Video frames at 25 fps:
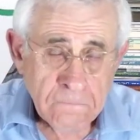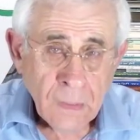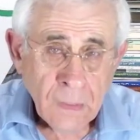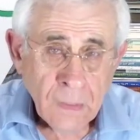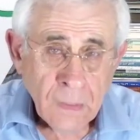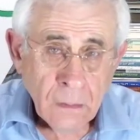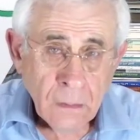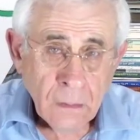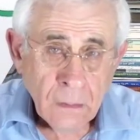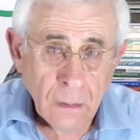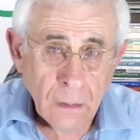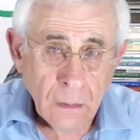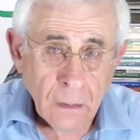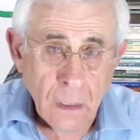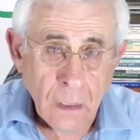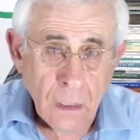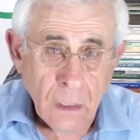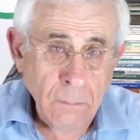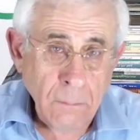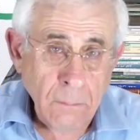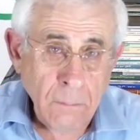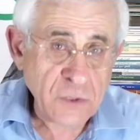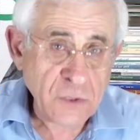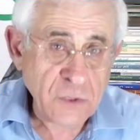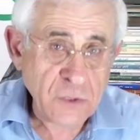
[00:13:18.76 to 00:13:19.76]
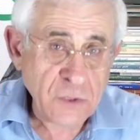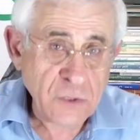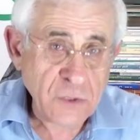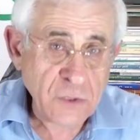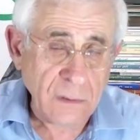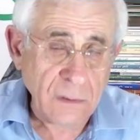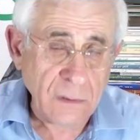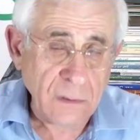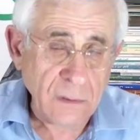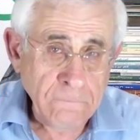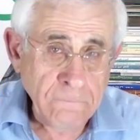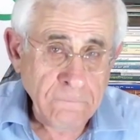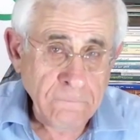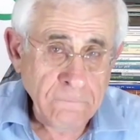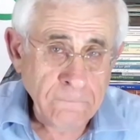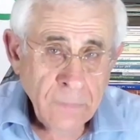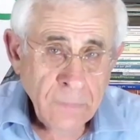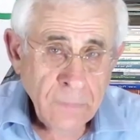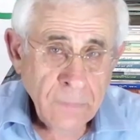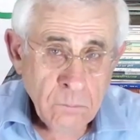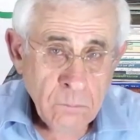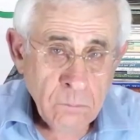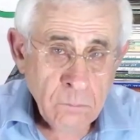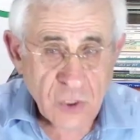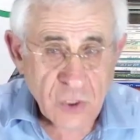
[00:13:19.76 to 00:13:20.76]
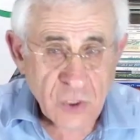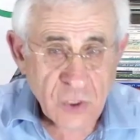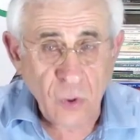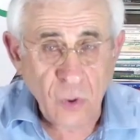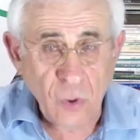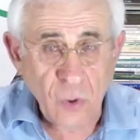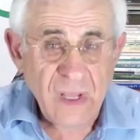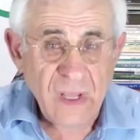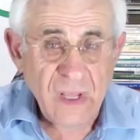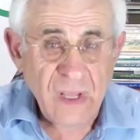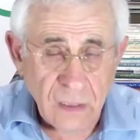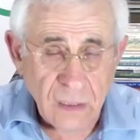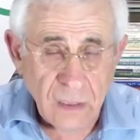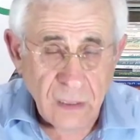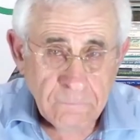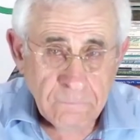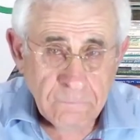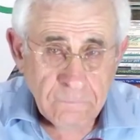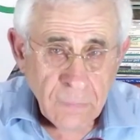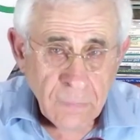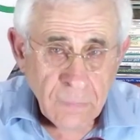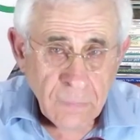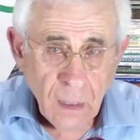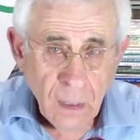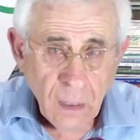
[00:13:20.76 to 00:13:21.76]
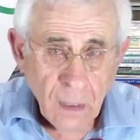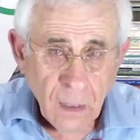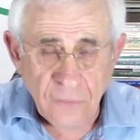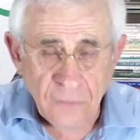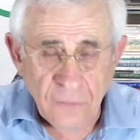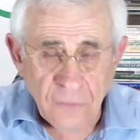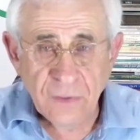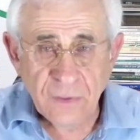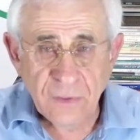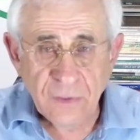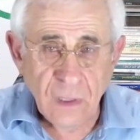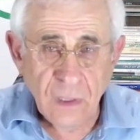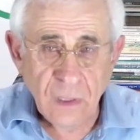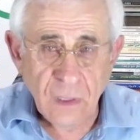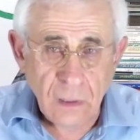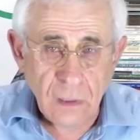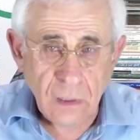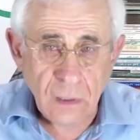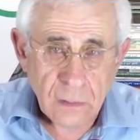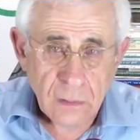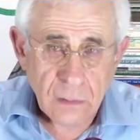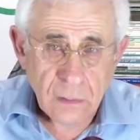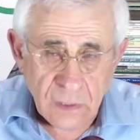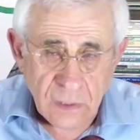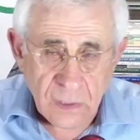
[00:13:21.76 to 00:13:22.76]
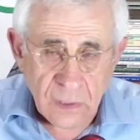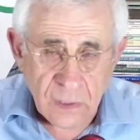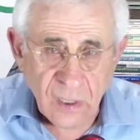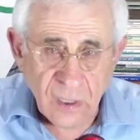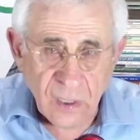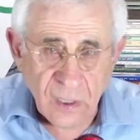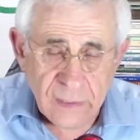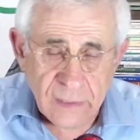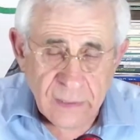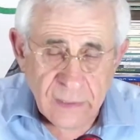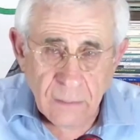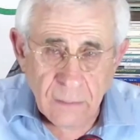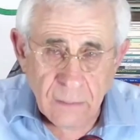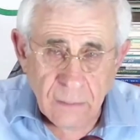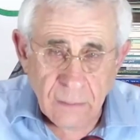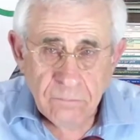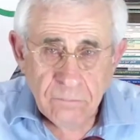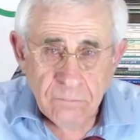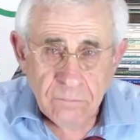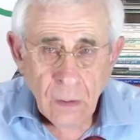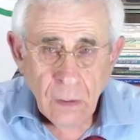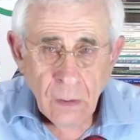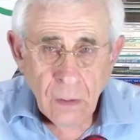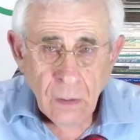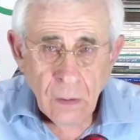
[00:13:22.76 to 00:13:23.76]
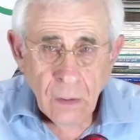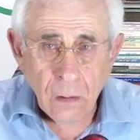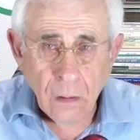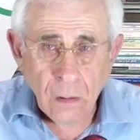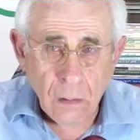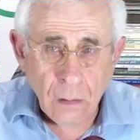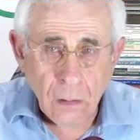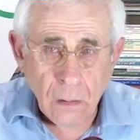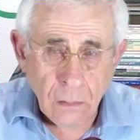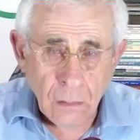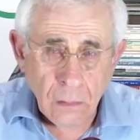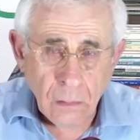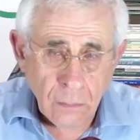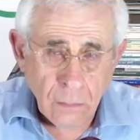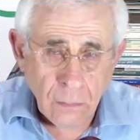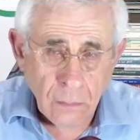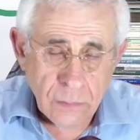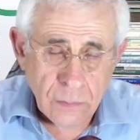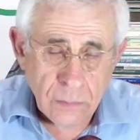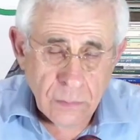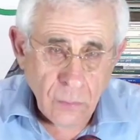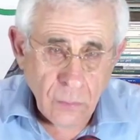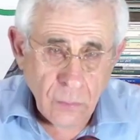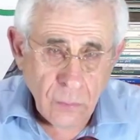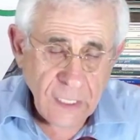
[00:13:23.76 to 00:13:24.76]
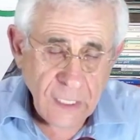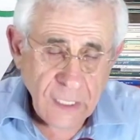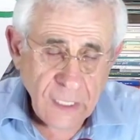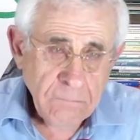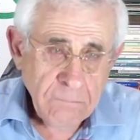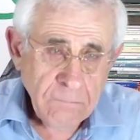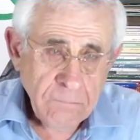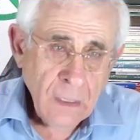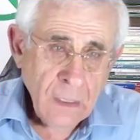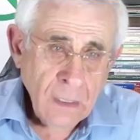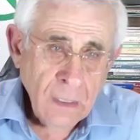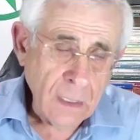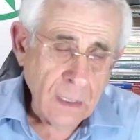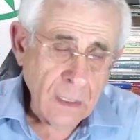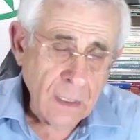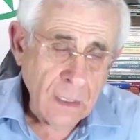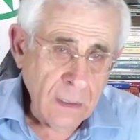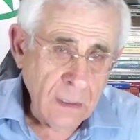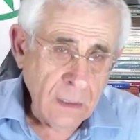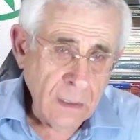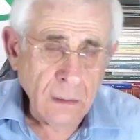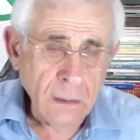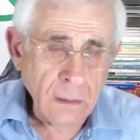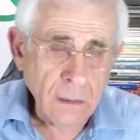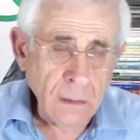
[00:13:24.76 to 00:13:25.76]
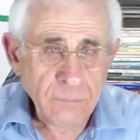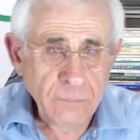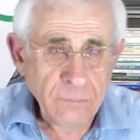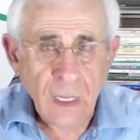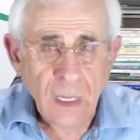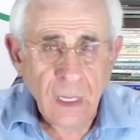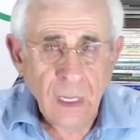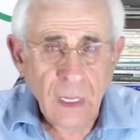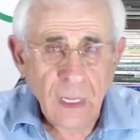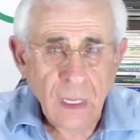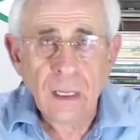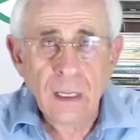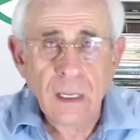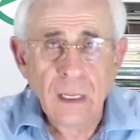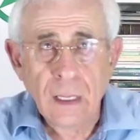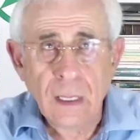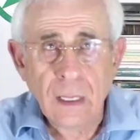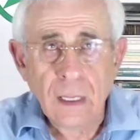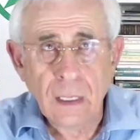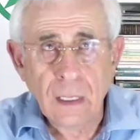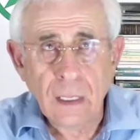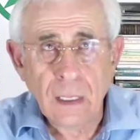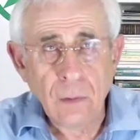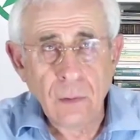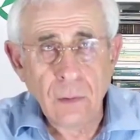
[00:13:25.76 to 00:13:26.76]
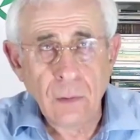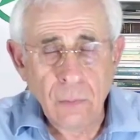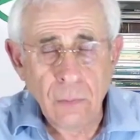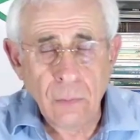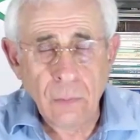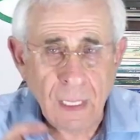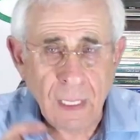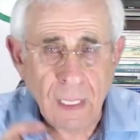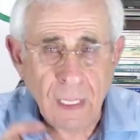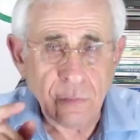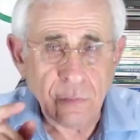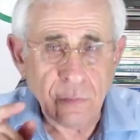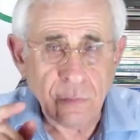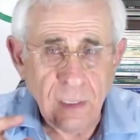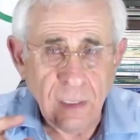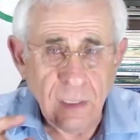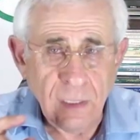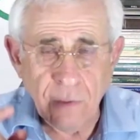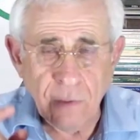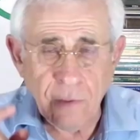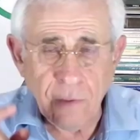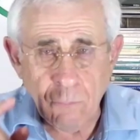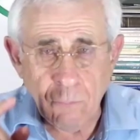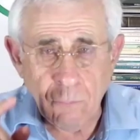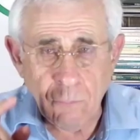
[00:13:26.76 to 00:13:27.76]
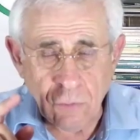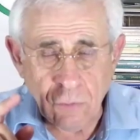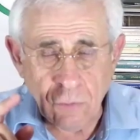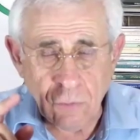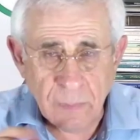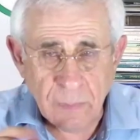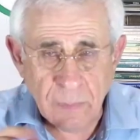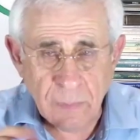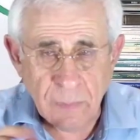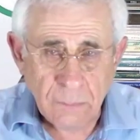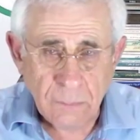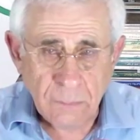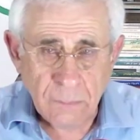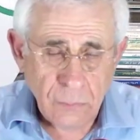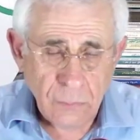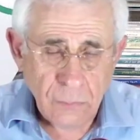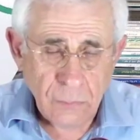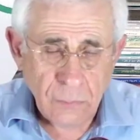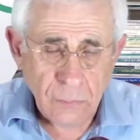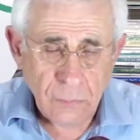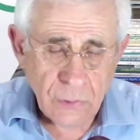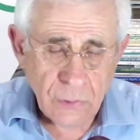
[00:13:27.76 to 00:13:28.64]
much better, much more lethal after they try them on Ukraine. And here, I would like to give one comment about Ukraine.